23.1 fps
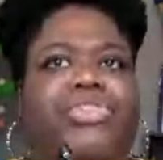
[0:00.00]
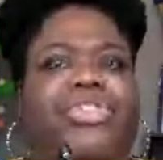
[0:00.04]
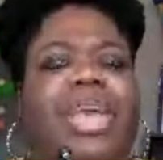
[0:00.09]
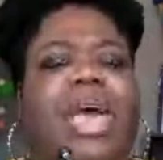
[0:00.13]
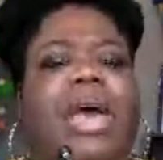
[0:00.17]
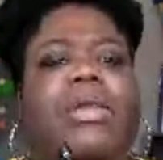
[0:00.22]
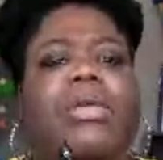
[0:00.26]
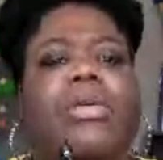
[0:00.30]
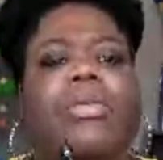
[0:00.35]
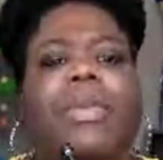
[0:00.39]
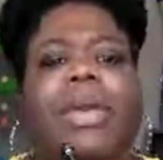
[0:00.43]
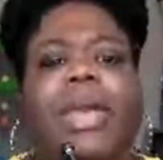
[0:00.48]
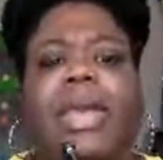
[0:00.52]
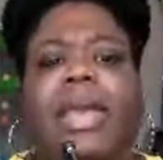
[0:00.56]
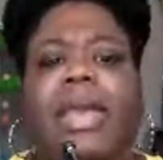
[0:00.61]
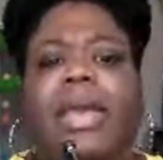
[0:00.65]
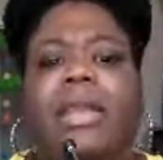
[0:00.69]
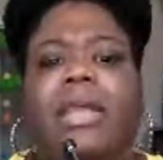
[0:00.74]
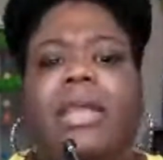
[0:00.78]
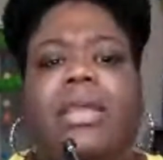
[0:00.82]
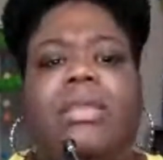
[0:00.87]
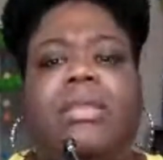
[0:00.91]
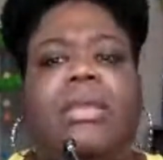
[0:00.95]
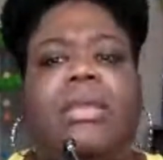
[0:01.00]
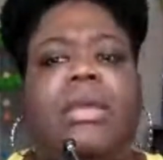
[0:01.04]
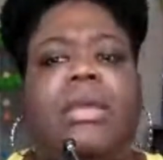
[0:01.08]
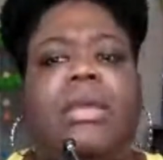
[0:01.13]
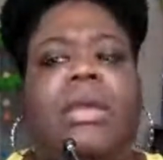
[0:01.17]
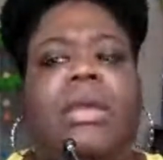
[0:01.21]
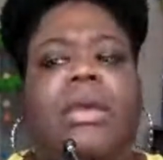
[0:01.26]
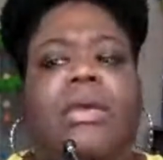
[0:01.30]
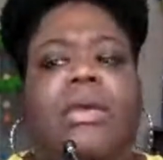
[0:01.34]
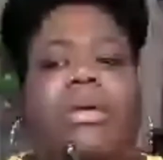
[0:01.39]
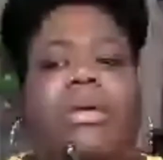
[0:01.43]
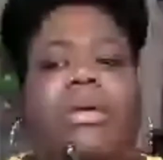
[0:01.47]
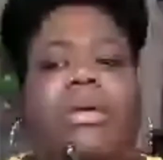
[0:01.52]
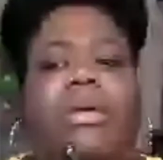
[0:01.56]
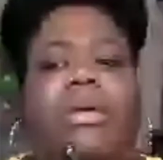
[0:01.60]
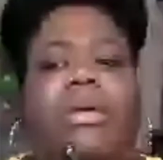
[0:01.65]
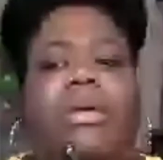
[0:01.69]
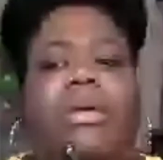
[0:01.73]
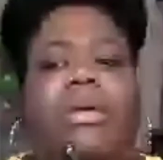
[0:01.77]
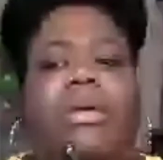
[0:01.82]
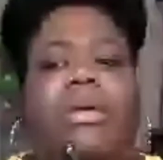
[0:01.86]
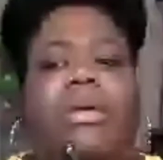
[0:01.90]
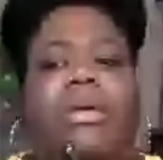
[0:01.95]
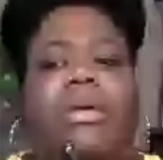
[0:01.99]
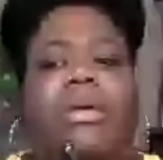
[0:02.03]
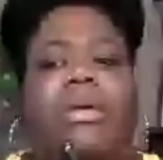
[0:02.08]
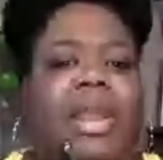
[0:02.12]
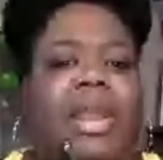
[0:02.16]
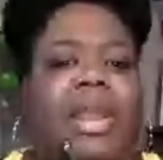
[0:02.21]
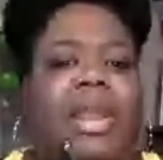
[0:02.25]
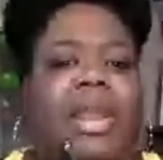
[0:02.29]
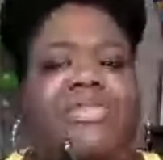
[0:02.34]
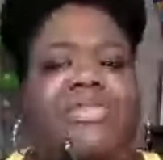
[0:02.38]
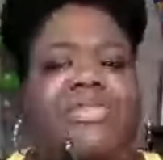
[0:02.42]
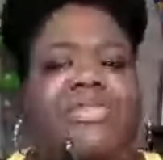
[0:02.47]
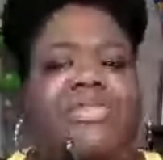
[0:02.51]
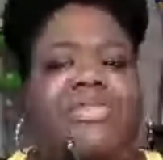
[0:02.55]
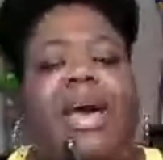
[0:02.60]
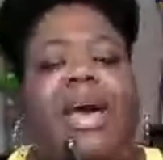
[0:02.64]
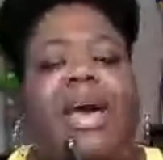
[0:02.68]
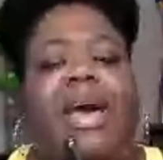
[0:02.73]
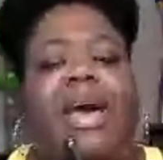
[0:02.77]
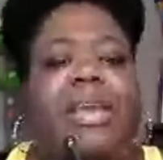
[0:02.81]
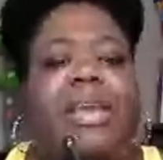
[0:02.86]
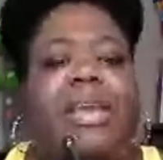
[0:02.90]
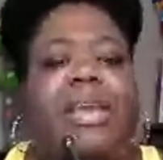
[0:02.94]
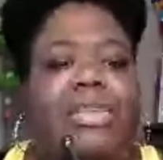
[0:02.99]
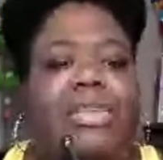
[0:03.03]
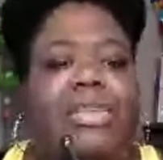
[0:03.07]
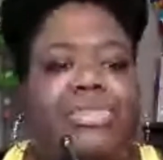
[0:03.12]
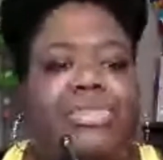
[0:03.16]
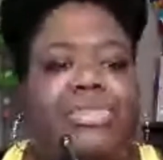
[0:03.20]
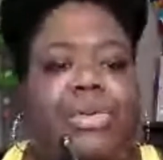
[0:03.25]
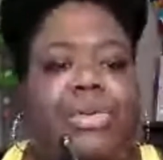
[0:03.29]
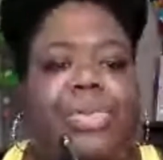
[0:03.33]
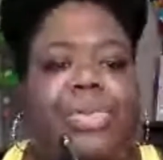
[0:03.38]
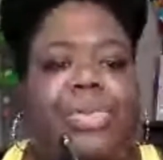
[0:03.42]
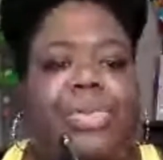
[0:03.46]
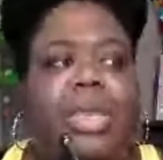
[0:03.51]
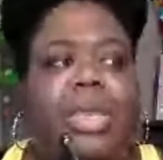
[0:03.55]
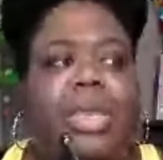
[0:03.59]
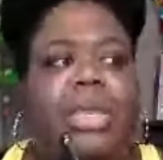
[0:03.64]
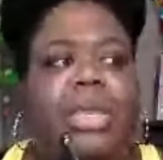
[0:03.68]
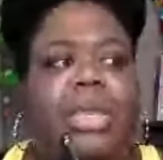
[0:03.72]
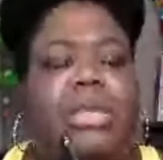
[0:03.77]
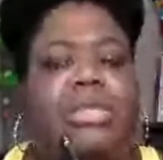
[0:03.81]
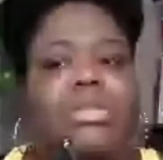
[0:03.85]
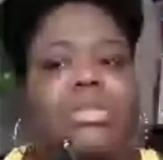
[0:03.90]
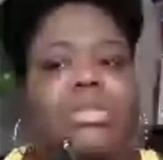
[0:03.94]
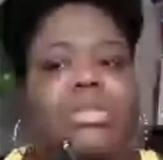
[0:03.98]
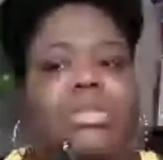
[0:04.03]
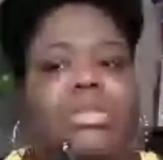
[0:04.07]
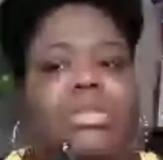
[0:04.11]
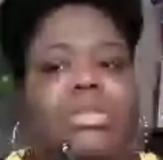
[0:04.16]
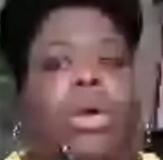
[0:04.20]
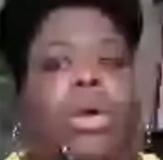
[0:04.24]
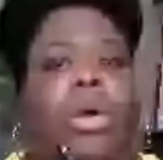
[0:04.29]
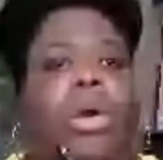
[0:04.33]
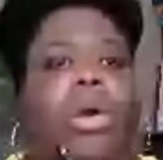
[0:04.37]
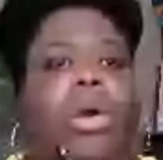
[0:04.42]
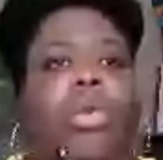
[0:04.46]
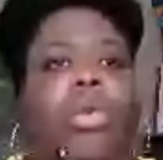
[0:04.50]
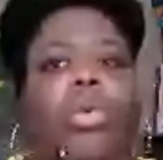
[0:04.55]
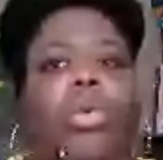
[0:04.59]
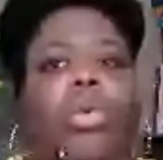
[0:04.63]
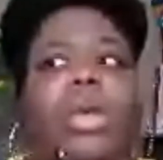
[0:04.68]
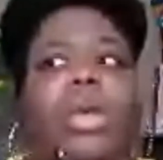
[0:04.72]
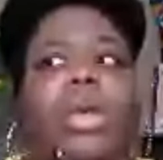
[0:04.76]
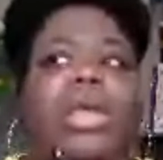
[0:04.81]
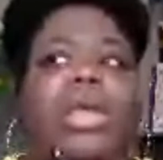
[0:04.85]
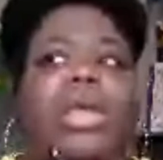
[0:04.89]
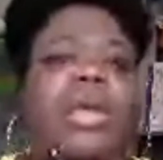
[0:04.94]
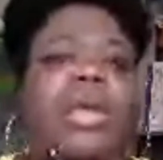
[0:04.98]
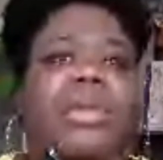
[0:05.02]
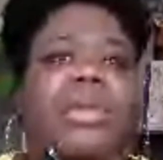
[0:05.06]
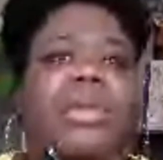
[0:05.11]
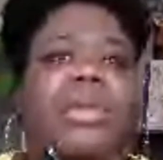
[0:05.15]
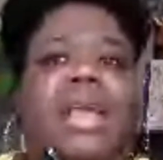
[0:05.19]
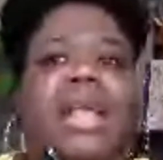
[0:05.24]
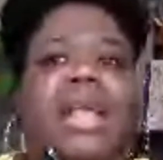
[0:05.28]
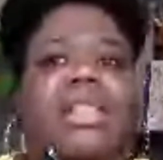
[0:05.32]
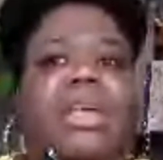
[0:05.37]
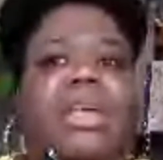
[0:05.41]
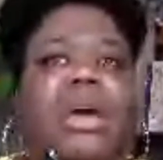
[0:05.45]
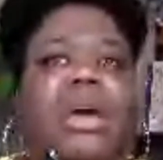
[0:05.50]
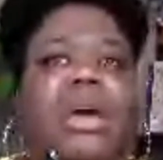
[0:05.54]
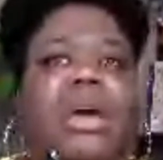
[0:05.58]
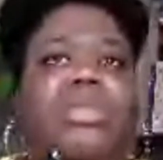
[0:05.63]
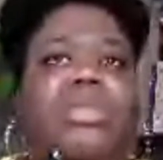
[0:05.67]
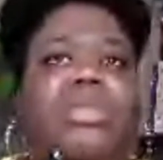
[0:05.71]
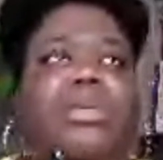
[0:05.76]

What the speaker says: ban and say somebody has violated certain things on one end, but not the other.